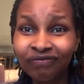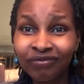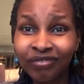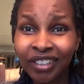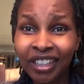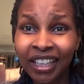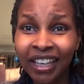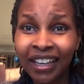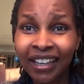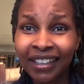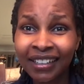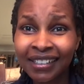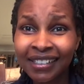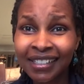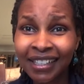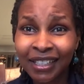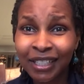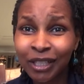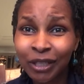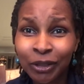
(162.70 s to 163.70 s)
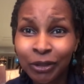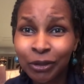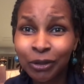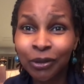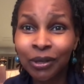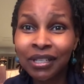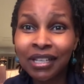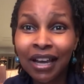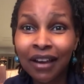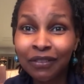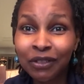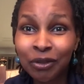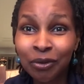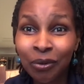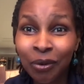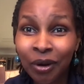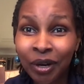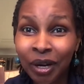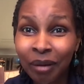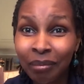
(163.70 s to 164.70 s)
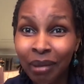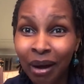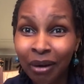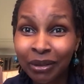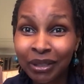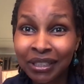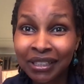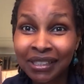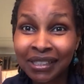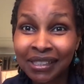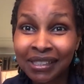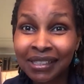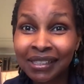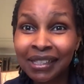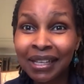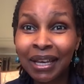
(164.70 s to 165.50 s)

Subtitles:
yeah, such that you don't have to worry about it